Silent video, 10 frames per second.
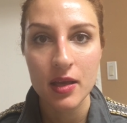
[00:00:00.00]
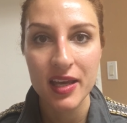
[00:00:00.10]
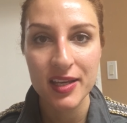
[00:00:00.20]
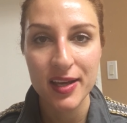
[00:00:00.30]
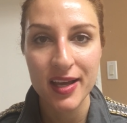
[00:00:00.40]

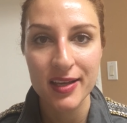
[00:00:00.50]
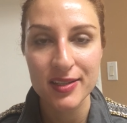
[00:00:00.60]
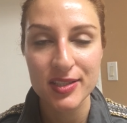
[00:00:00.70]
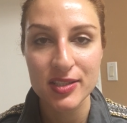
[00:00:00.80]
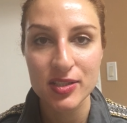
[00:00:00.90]
Hey
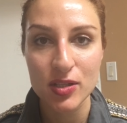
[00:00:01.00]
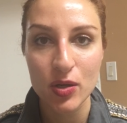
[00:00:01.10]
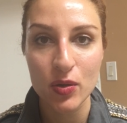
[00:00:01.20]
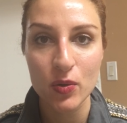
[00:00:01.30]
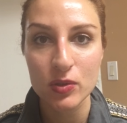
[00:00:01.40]
guys,
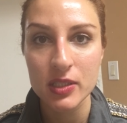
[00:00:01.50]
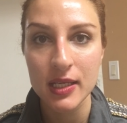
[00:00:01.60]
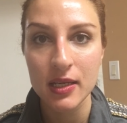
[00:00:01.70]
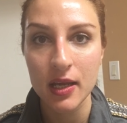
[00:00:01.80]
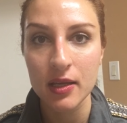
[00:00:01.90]
so
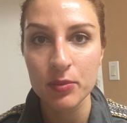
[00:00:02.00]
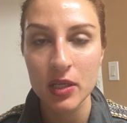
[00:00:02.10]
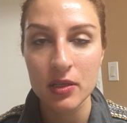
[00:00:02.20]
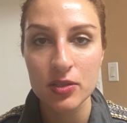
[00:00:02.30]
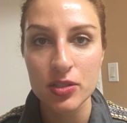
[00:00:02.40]
today I'm
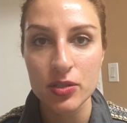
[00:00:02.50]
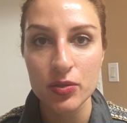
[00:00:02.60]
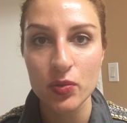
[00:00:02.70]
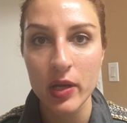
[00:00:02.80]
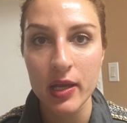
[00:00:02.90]
gonna
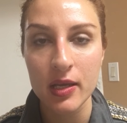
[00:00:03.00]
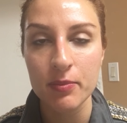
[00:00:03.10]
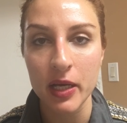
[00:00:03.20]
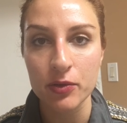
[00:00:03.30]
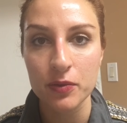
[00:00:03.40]
do a
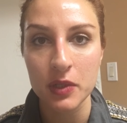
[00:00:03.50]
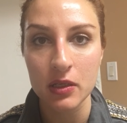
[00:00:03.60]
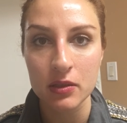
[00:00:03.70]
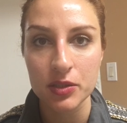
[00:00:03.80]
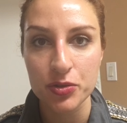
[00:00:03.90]

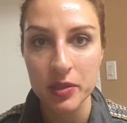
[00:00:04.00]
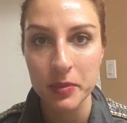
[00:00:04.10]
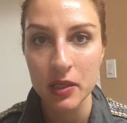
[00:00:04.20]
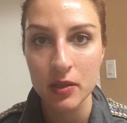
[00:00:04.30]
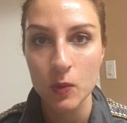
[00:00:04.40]
microneedling
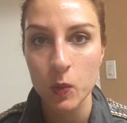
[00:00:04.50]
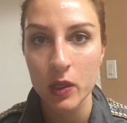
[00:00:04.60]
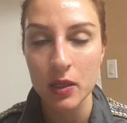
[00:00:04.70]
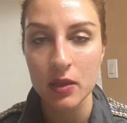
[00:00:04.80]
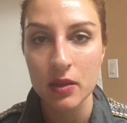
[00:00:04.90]
treatment
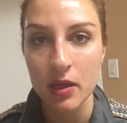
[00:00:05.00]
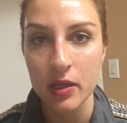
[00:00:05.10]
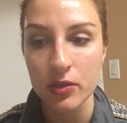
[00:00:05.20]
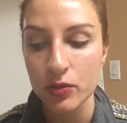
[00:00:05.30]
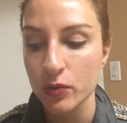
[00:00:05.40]
with
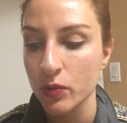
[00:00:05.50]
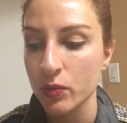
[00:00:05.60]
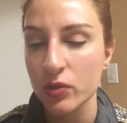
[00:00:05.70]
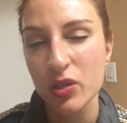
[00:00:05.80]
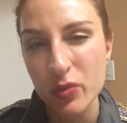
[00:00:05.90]
a
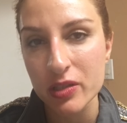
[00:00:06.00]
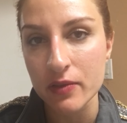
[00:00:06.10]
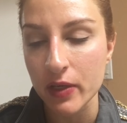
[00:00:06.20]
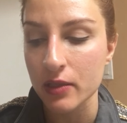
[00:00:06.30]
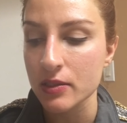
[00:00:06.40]
newer
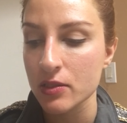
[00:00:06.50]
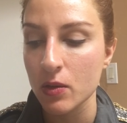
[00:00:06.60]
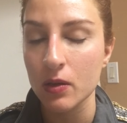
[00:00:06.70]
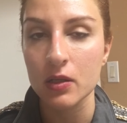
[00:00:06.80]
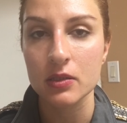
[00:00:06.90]
device
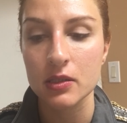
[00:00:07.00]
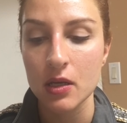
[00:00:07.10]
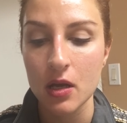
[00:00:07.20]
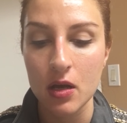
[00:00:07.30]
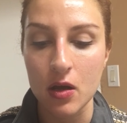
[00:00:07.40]
called
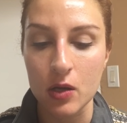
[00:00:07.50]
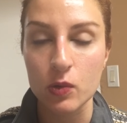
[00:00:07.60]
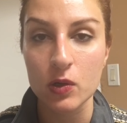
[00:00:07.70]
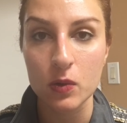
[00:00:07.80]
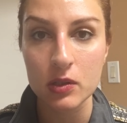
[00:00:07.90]

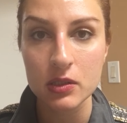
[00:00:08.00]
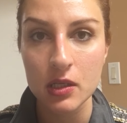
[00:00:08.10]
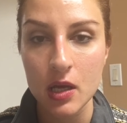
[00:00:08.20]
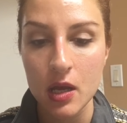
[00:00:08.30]
AquaGold.